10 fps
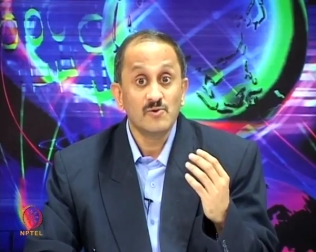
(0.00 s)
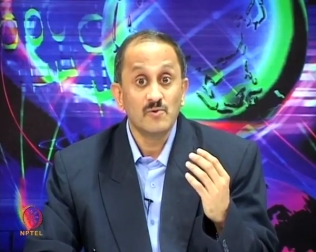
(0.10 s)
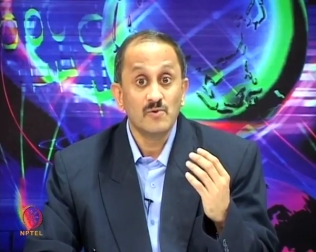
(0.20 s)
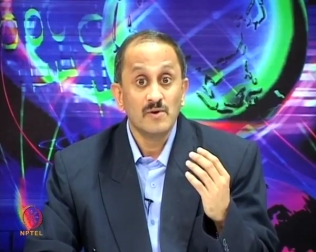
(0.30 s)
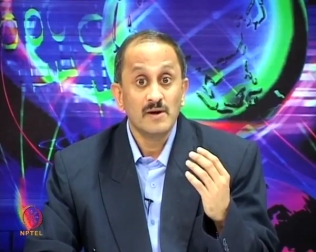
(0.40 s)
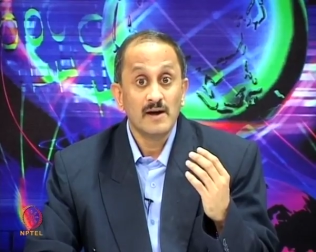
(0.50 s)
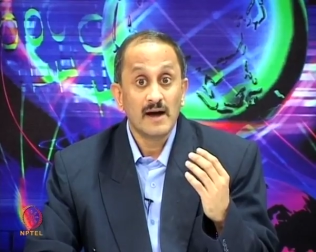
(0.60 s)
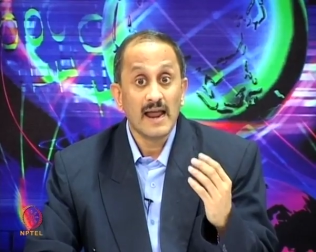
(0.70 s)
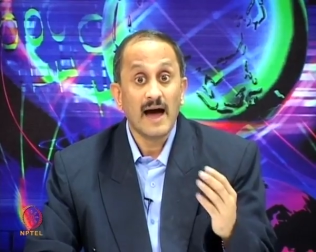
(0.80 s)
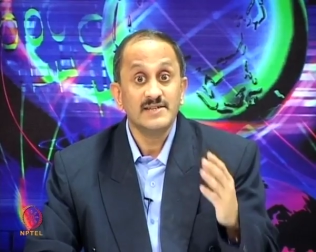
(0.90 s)
to a
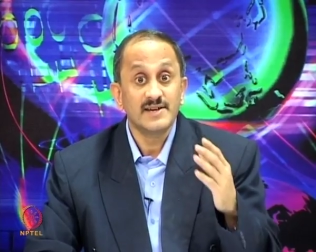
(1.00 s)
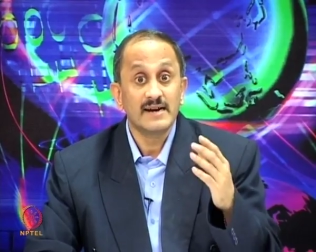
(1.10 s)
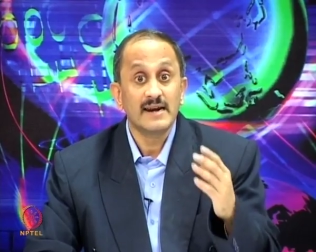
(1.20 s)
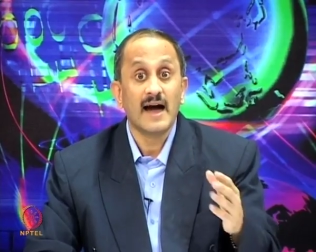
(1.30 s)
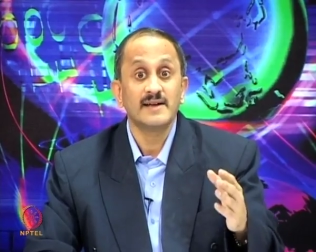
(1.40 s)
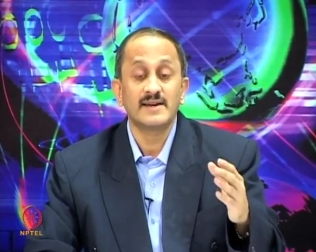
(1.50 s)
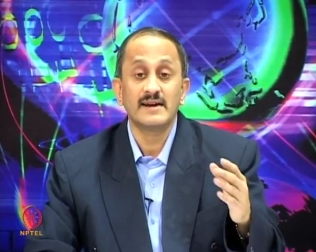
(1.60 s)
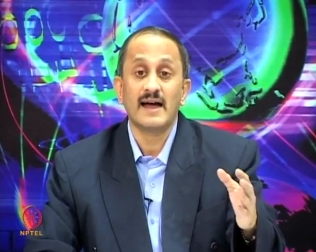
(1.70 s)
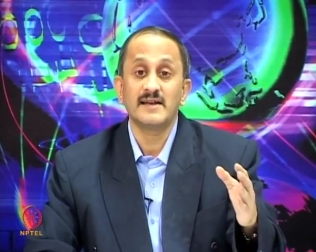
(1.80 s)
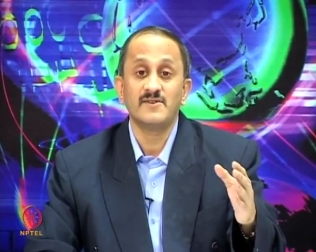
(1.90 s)
larger and larger and
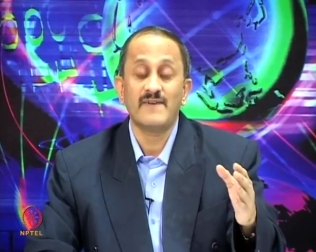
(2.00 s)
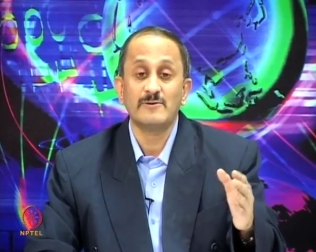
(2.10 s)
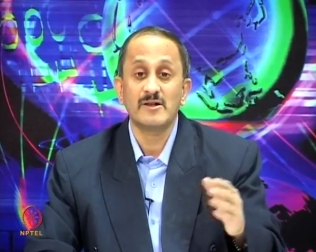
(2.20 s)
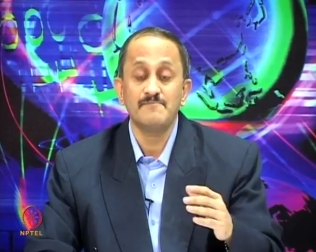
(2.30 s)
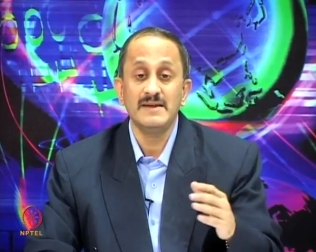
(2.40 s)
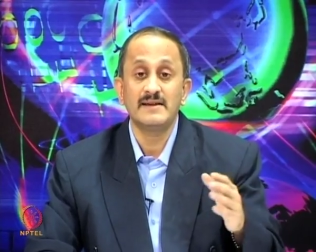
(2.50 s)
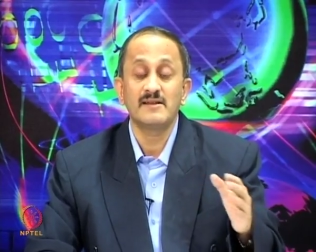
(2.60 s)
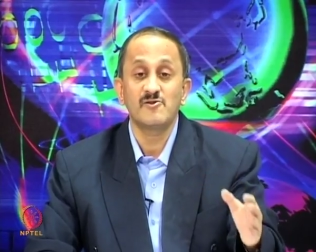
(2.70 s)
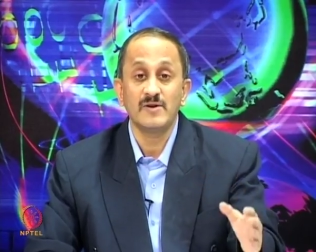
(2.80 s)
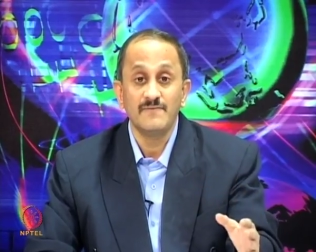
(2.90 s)
larger value, as p
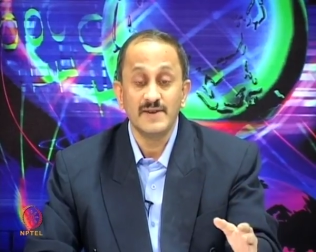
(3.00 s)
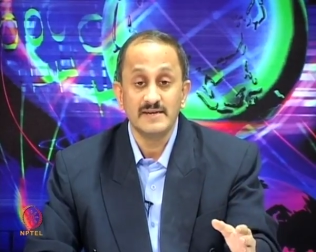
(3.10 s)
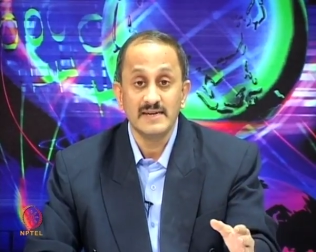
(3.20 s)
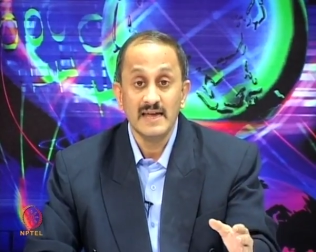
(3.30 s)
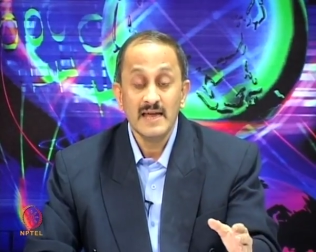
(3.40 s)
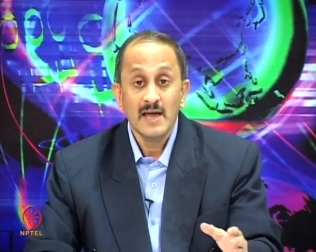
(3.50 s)
tends to infinity,